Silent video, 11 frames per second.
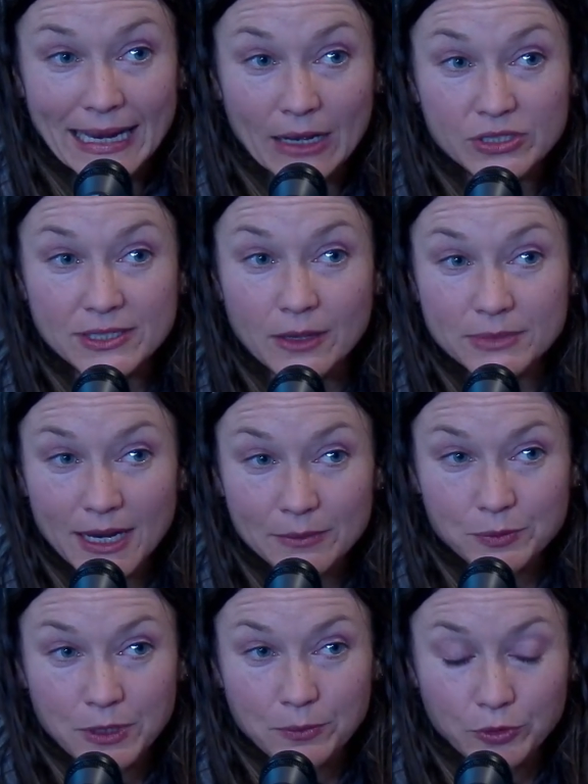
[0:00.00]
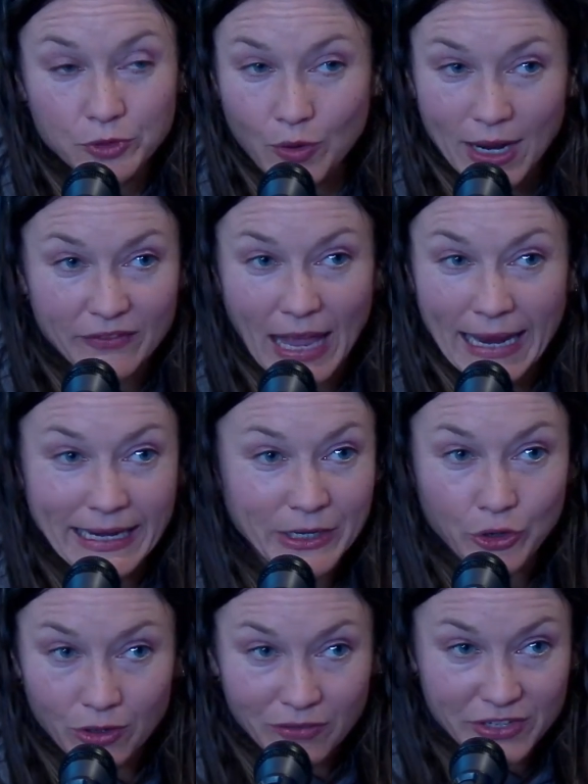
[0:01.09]
Now, sometimes people don't have any
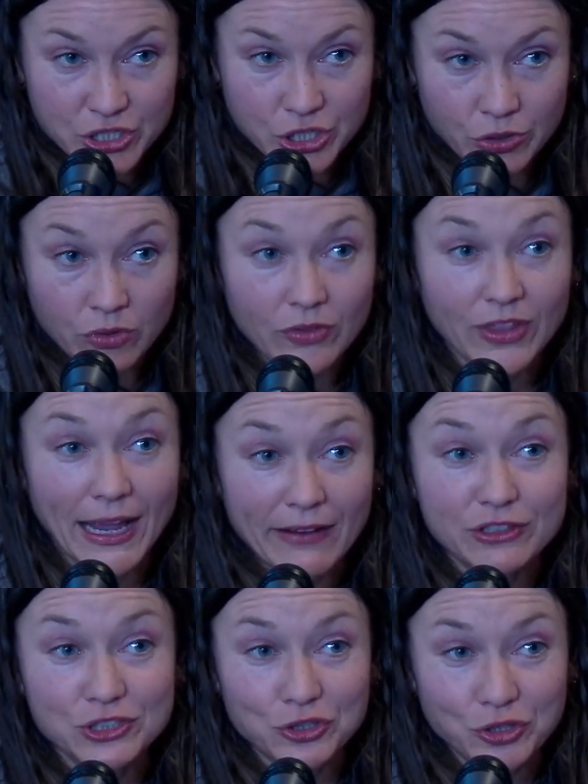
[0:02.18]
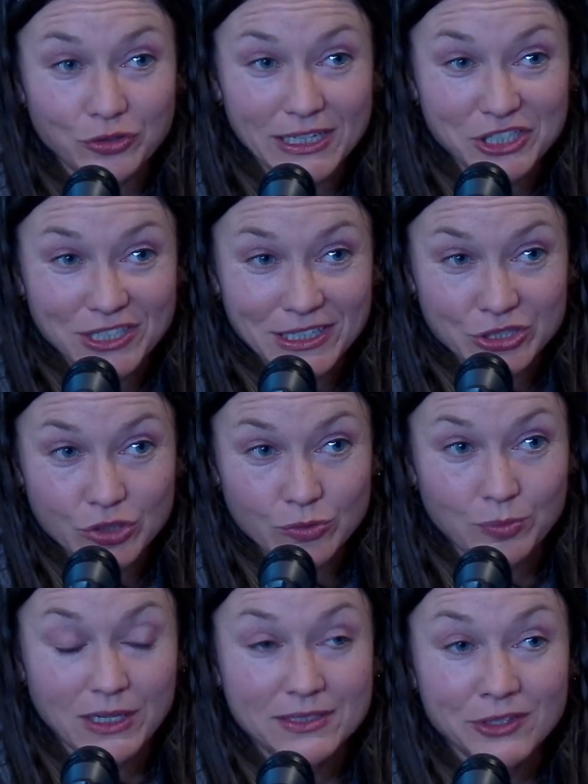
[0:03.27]
nerve issue. They have a circulation issue
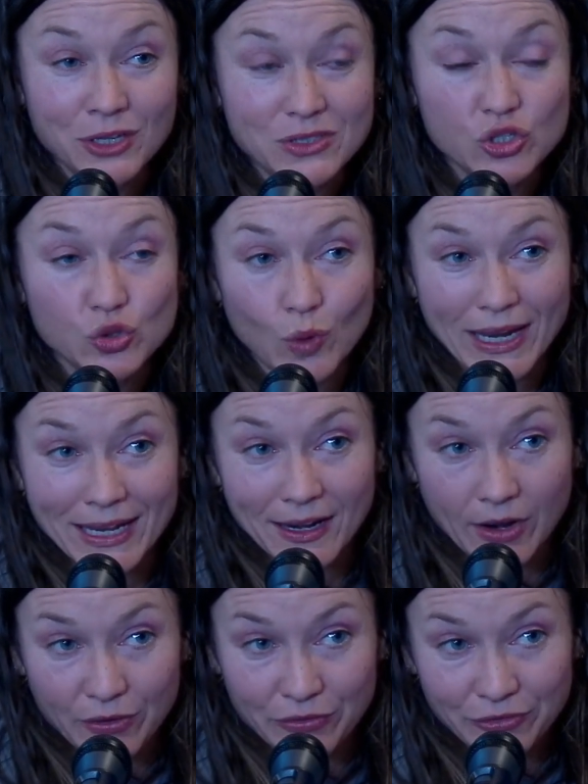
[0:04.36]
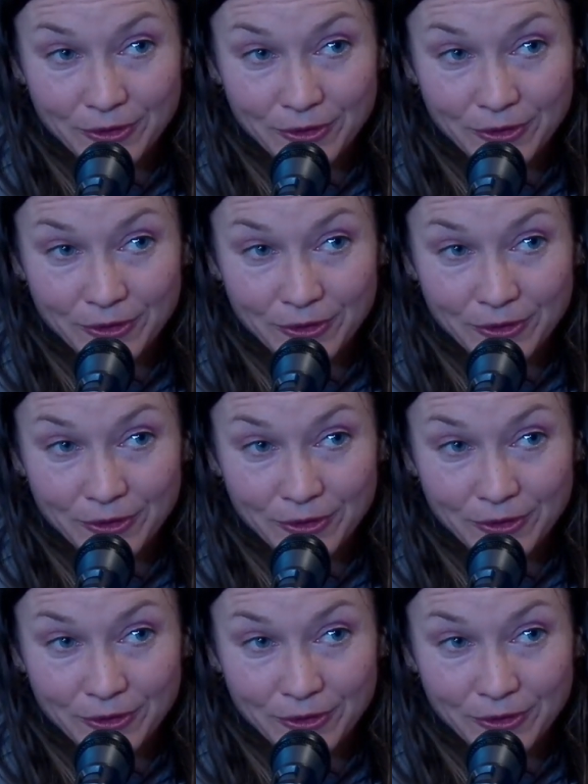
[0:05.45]
because they're not sweating enough.